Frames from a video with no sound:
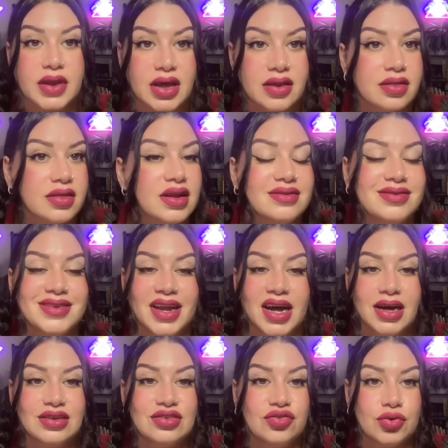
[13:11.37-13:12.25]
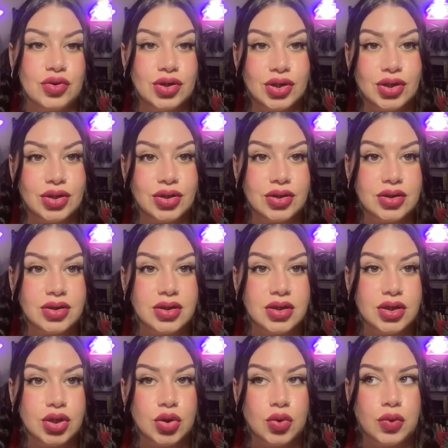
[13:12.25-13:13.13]
That's natural.
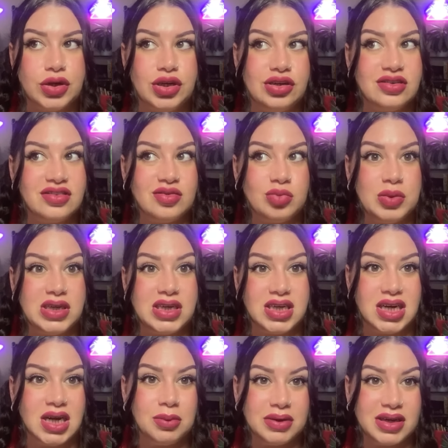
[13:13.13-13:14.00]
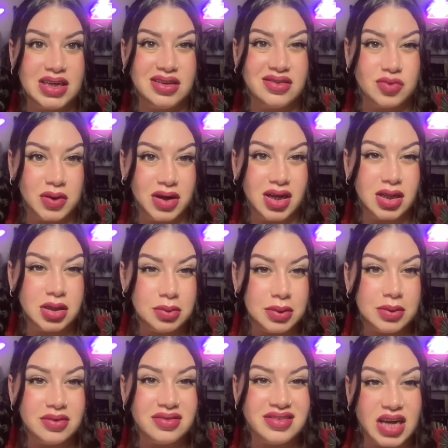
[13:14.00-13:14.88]
When you're speaking up against what other
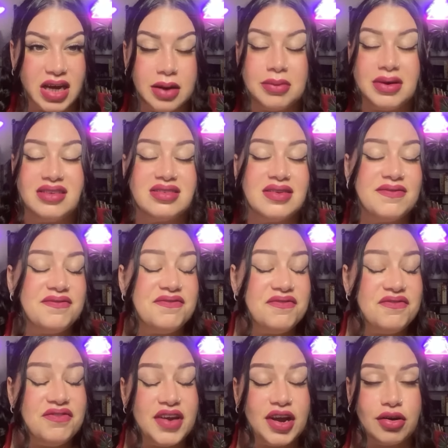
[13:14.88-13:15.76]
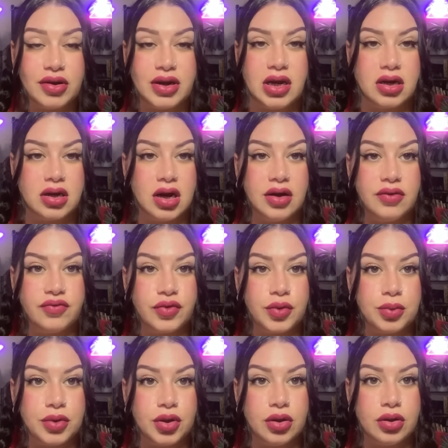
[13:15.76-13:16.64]
people say, it makes them very
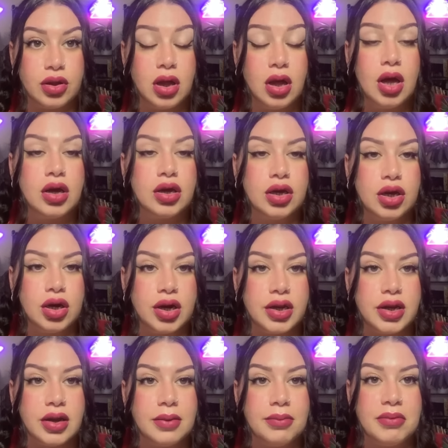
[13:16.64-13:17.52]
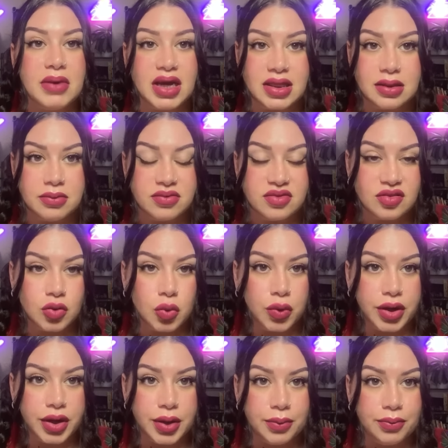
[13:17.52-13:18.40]
uncomfortable. Good. Make them
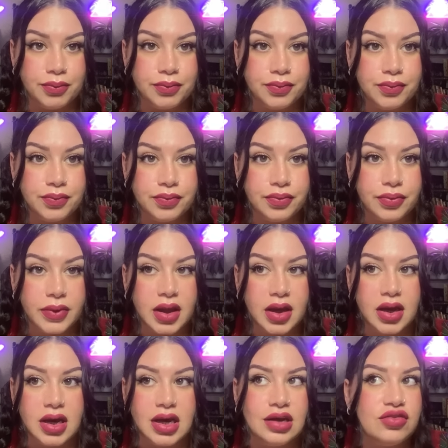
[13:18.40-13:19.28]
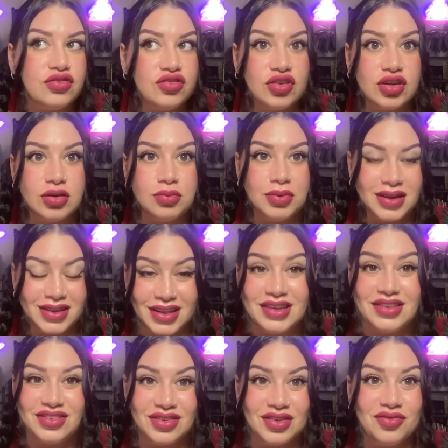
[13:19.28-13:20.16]
squirm. This
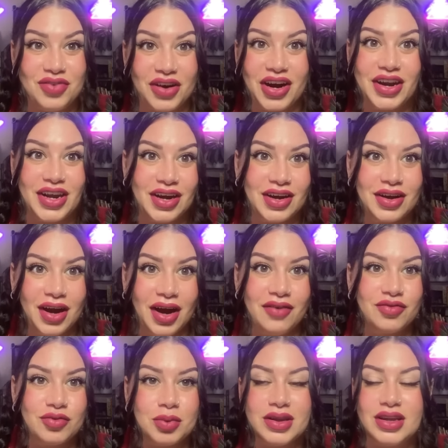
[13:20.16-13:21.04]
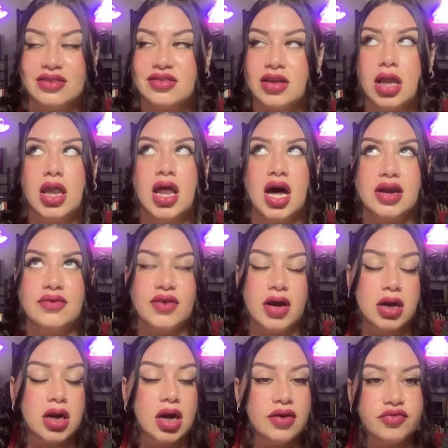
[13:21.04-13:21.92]
is very uncomfortable. There's a lot of
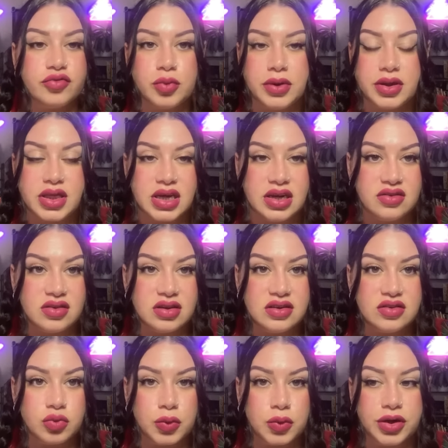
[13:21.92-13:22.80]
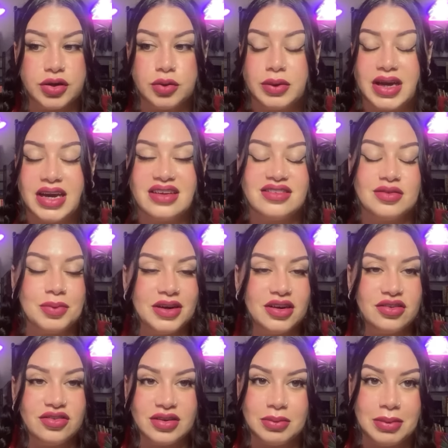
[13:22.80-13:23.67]
uncomfortable things in this world, and we can't
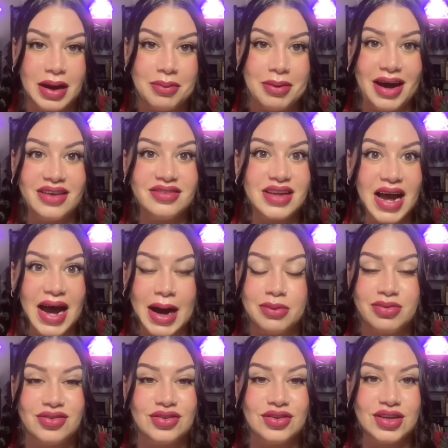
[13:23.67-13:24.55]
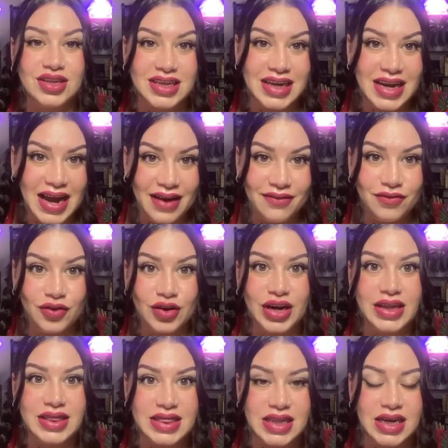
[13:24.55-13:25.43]
spiritually bypass absolutely
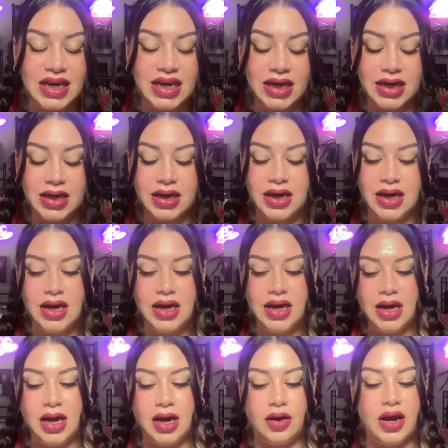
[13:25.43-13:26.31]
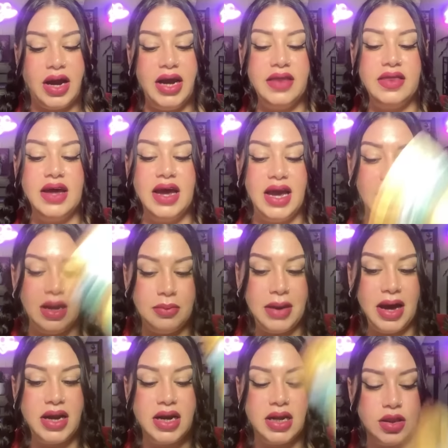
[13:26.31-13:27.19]
everything. Okay, the
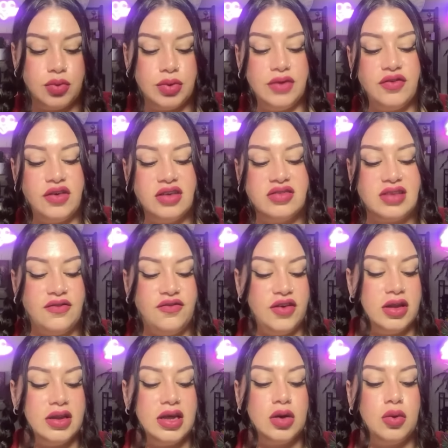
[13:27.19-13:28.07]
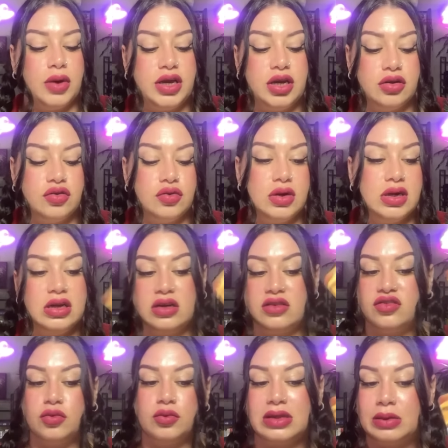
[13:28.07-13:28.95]
Hangman in the reverse. I feel like what you're doing
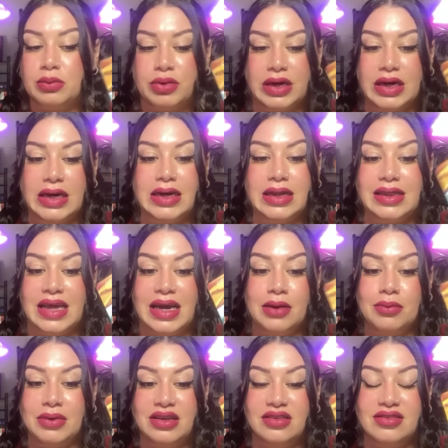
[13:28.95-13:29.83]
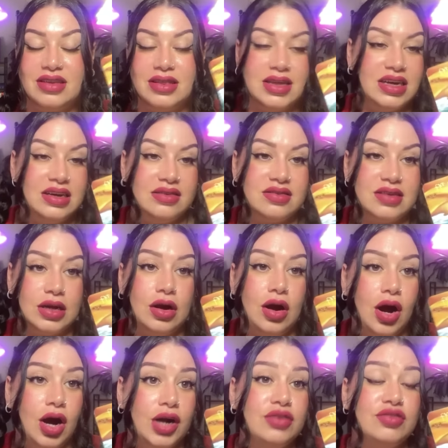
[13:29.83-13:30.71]
is you're really bringing enlightenment to things that
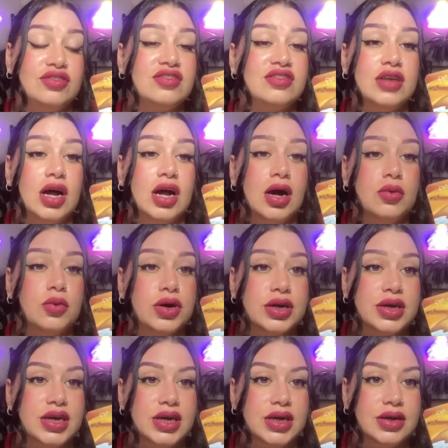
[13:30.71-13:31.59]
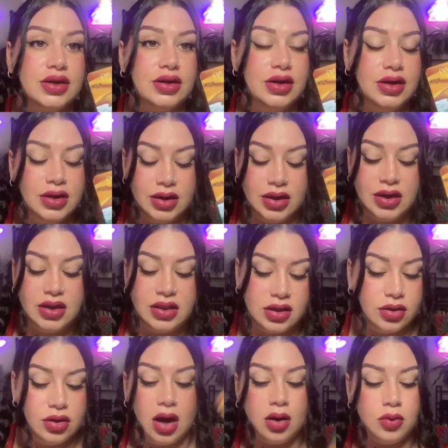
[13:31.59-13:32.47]
are just not working.
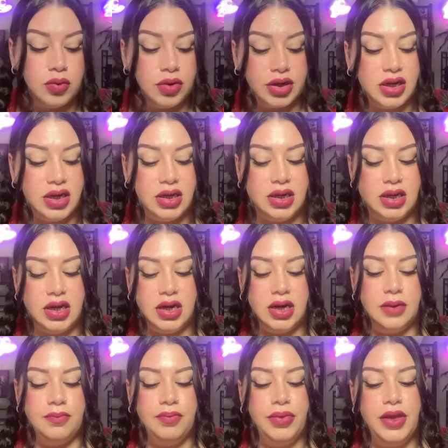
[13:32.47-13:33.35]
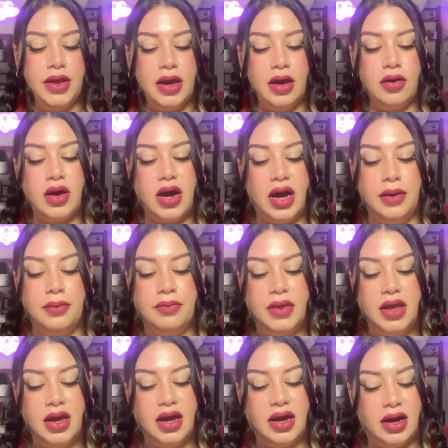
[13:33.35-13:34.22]
They're not working here. Okay.
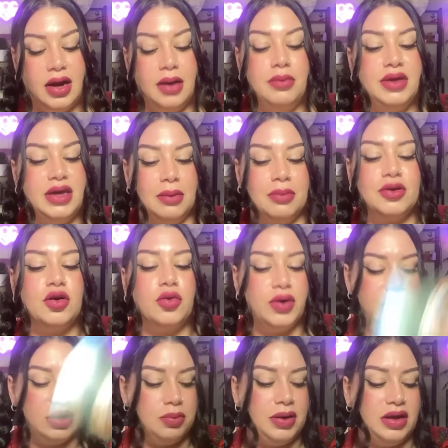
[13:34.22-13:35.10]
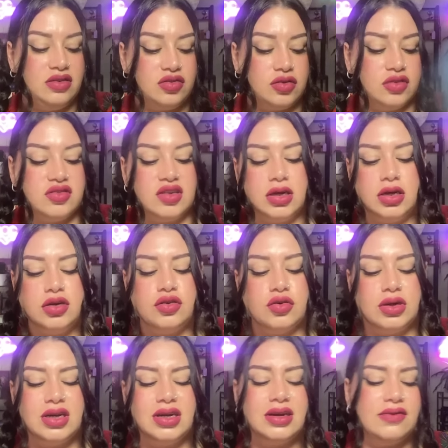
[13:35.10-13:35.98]
Yep. Queen of Pentacles. And you're
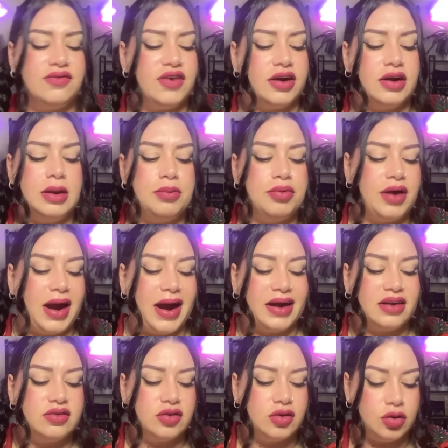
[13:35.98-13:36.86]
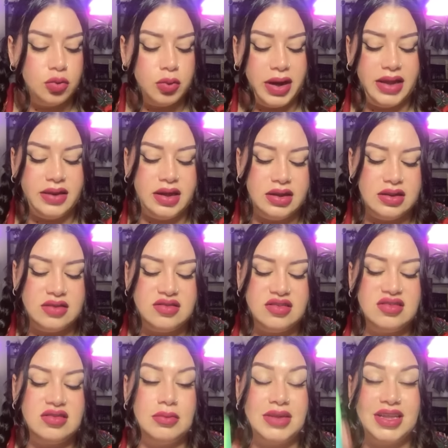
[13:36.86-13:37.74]
doing it in a very practical way. Like, this
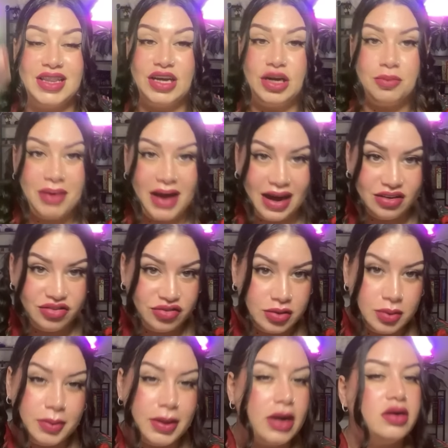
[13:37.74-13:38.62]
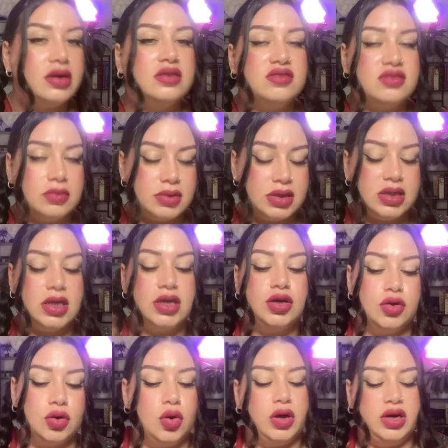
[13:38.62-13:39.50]
is something that you're passionate about and something that
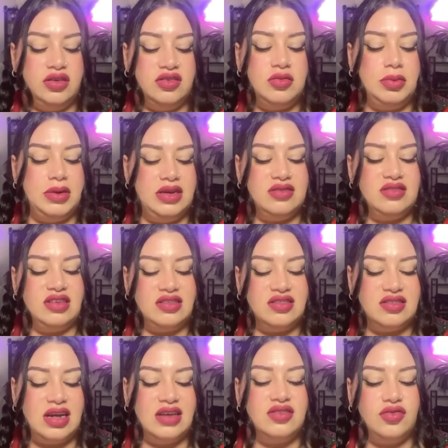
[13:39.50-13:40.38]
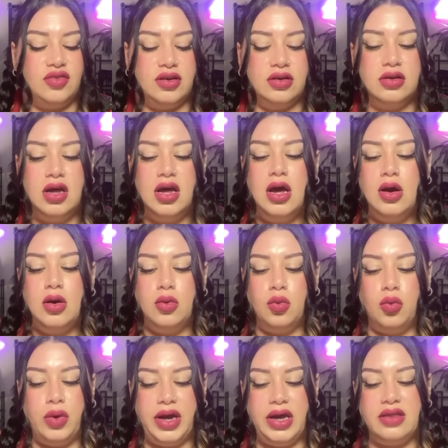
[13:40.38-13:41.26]
you're going to be successful
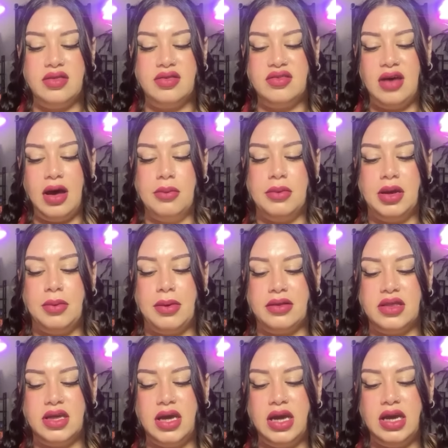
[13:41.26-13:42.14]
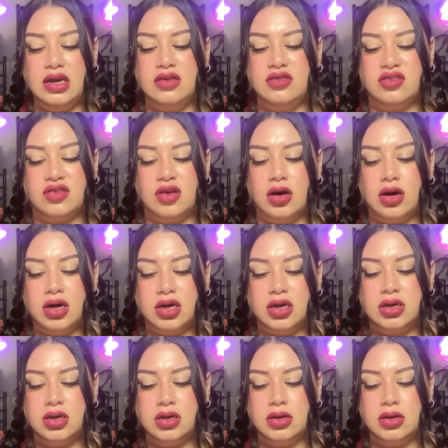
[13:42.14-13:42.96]
with. Tell me about the Eggs card.